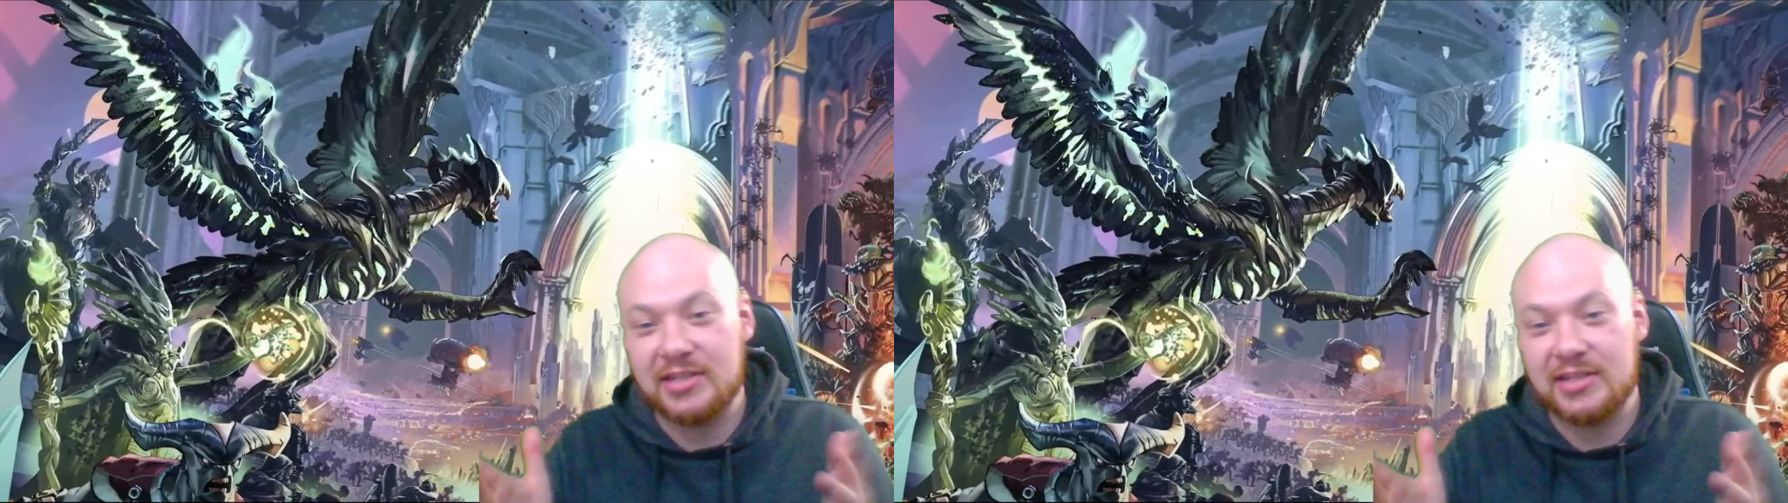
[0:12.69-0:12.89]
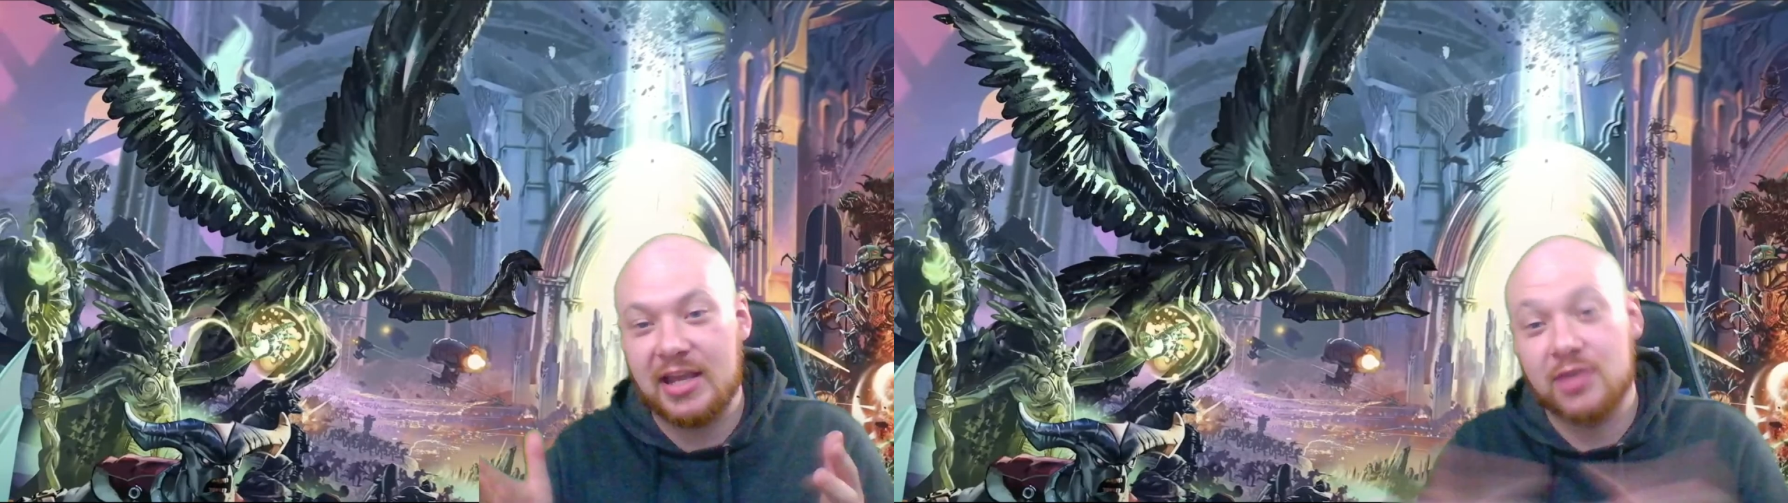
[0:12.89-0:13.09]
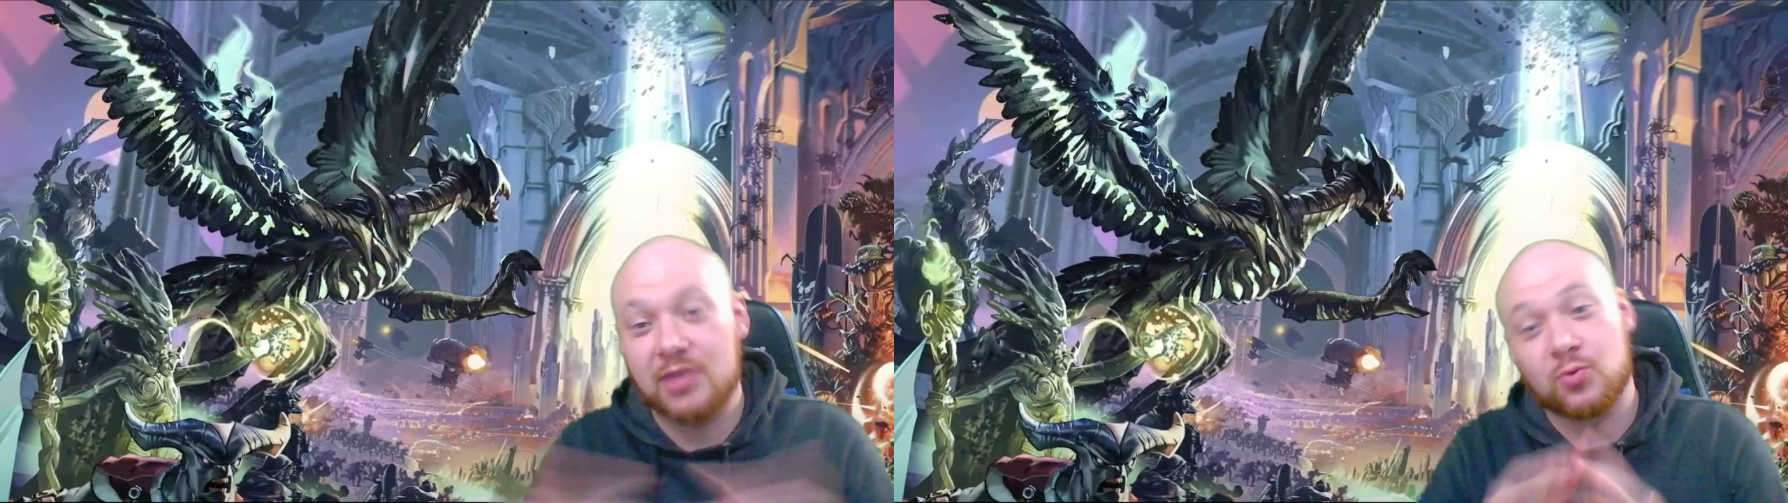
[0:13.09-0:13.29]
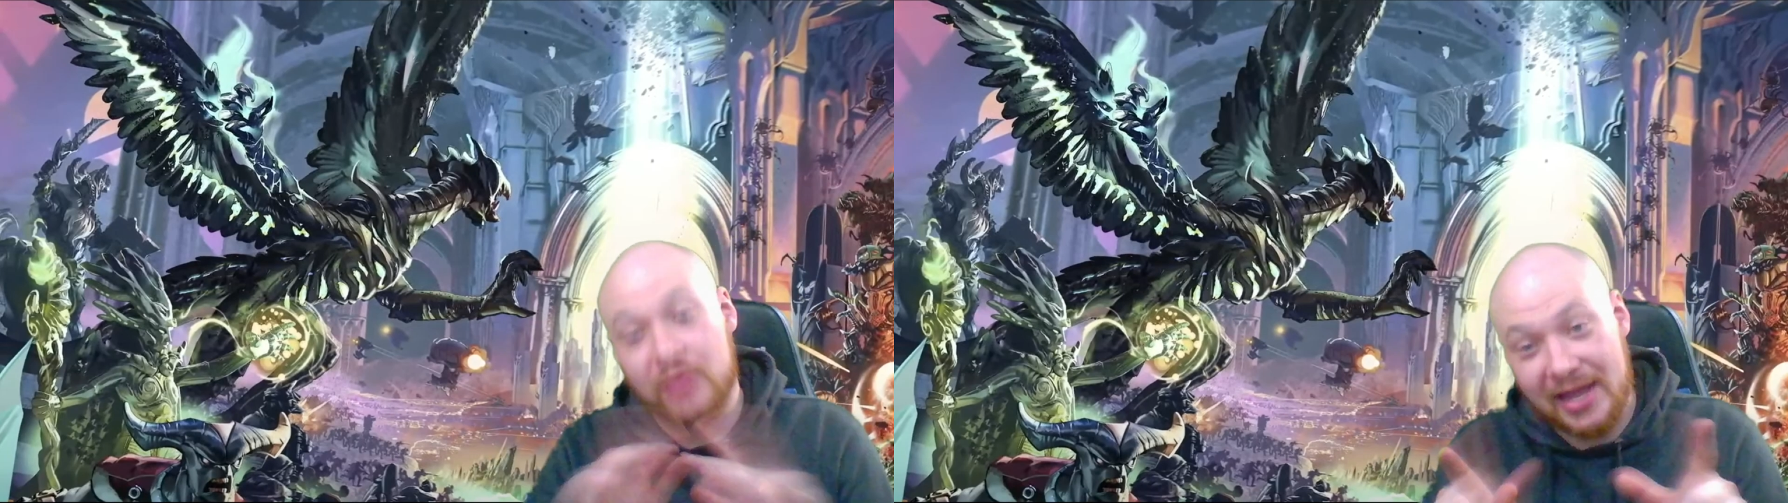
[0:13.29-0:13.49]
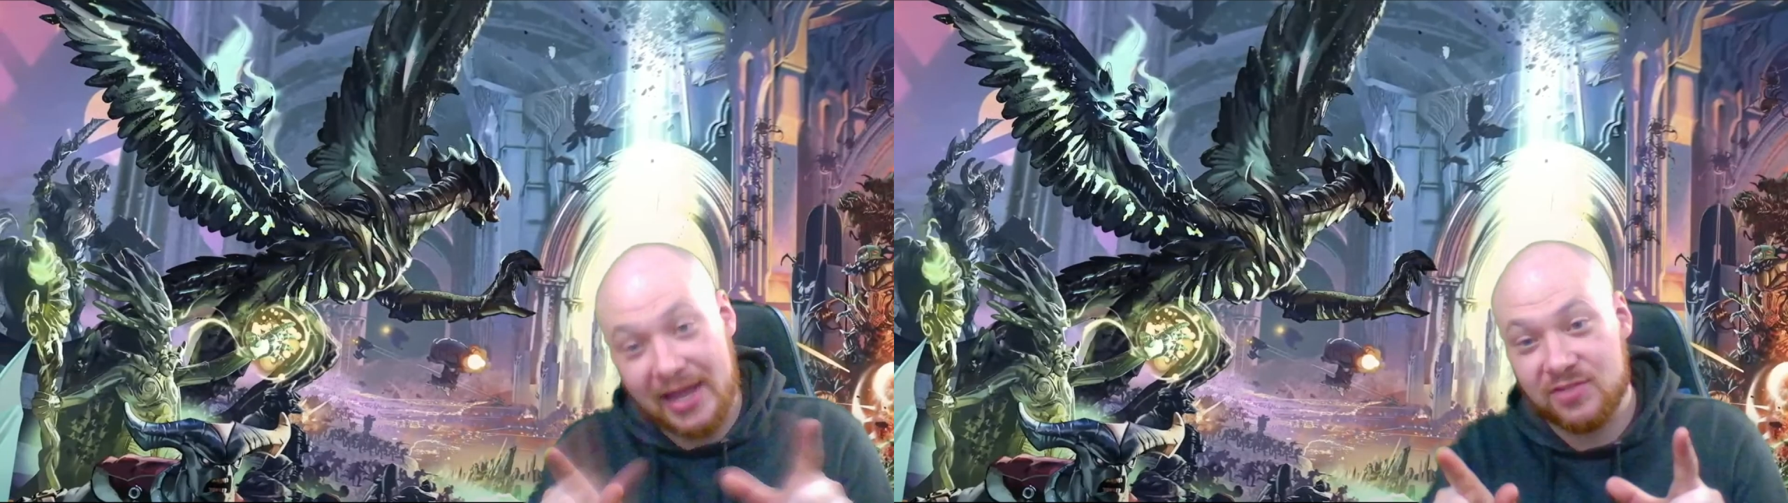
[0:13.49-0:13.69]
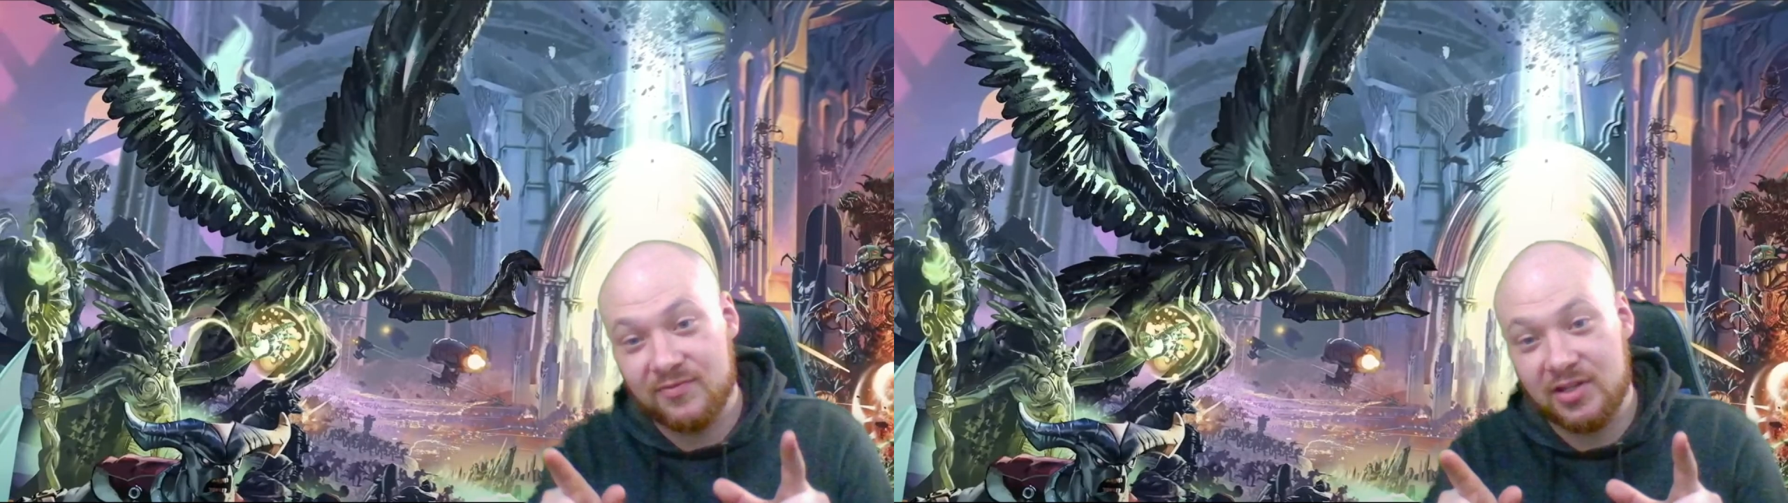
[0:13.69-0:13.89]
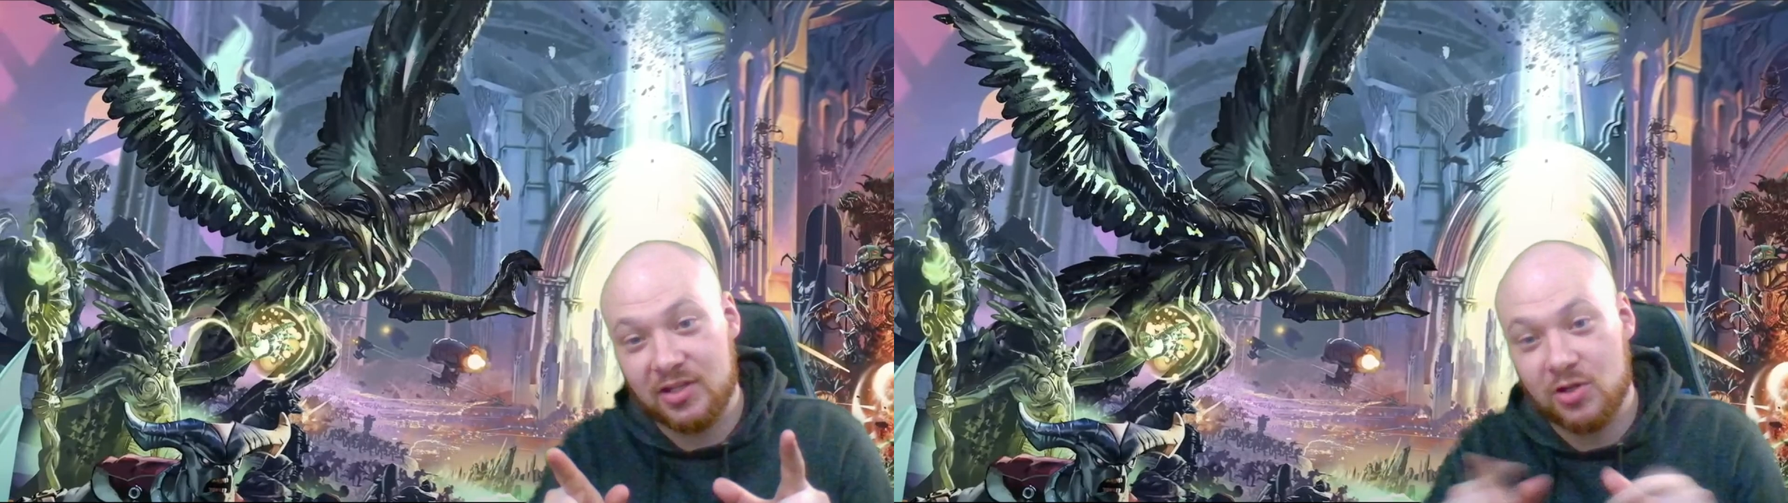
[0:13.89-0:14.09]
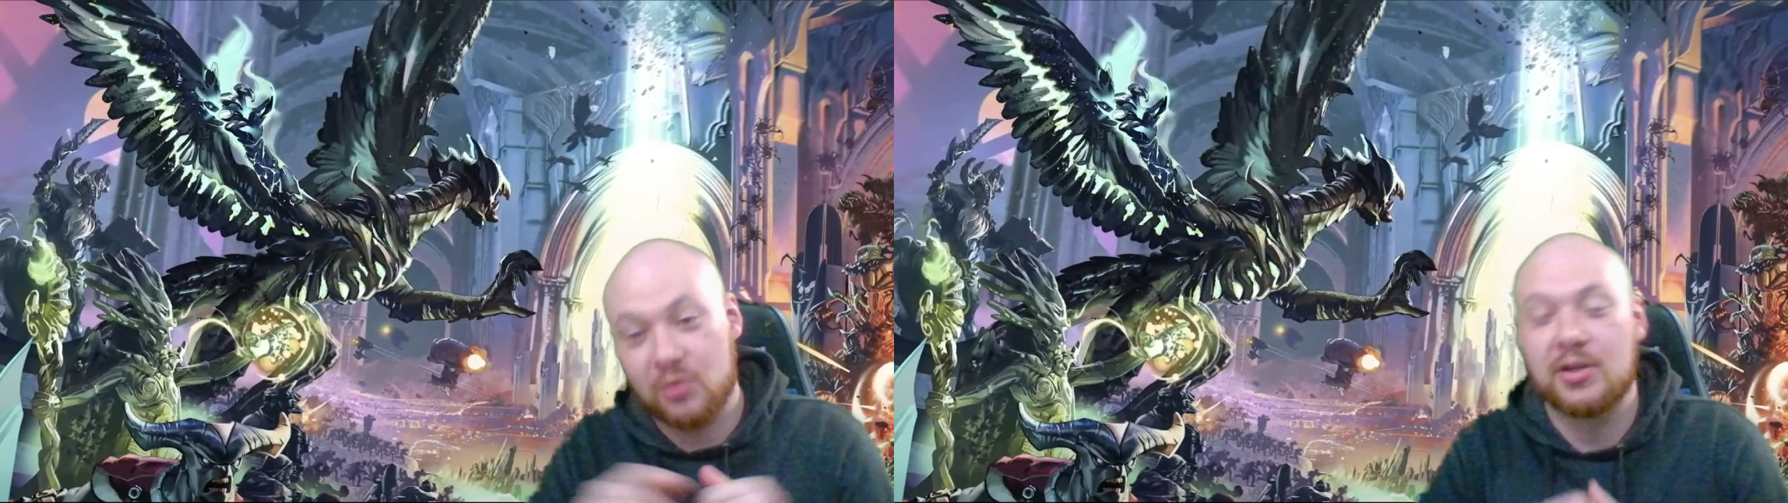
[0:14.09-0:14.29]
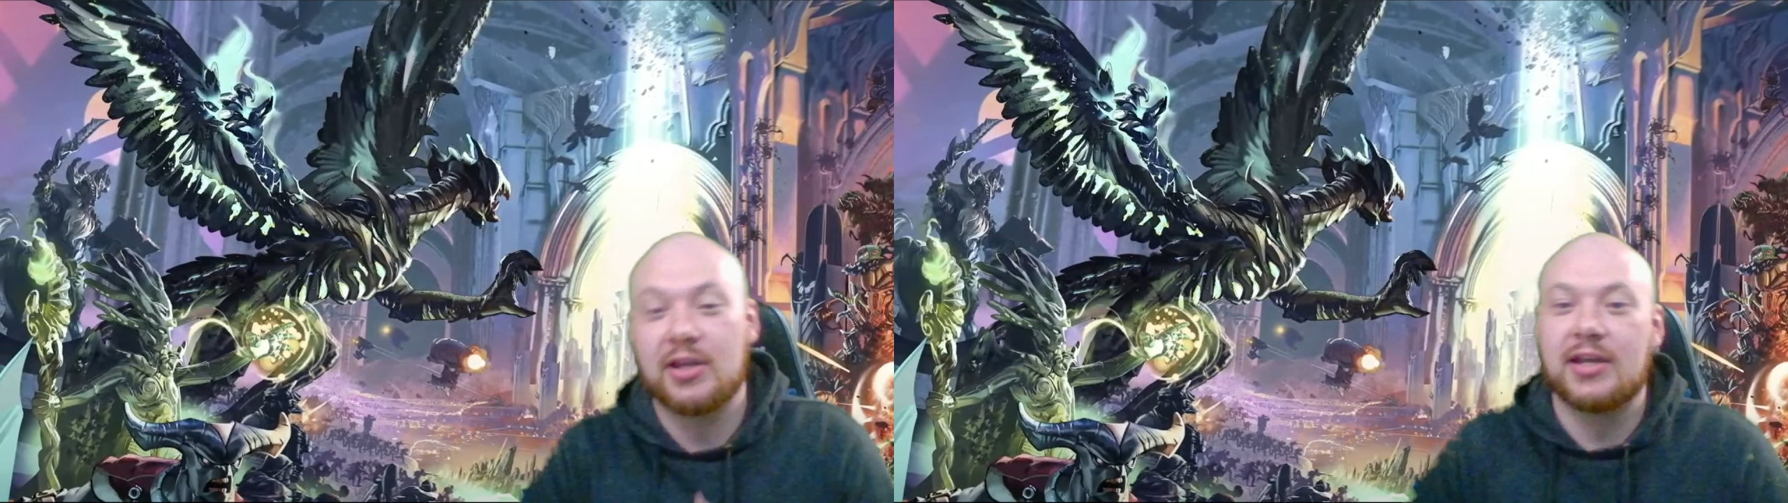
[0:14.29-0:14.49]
kind reaction video.